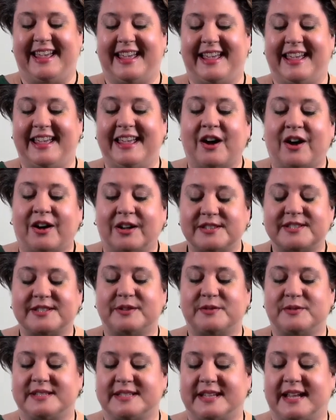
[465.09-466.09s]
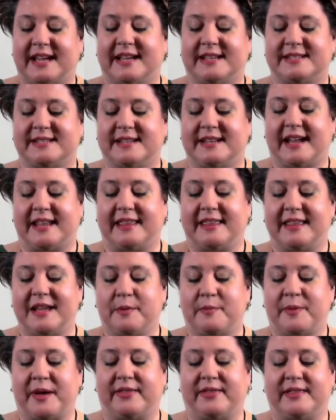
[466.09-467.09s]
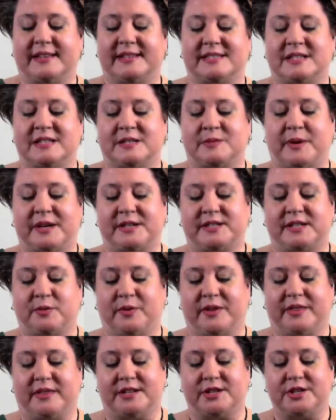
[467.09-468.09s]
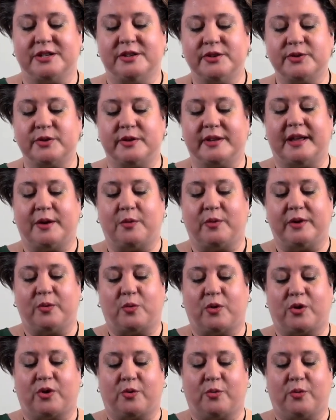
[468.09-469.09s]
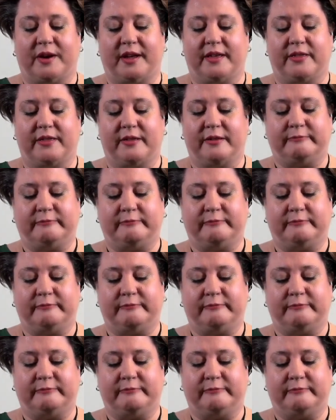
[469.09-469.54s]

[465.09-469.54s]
He also says, and I think about this especially with the children that we work with,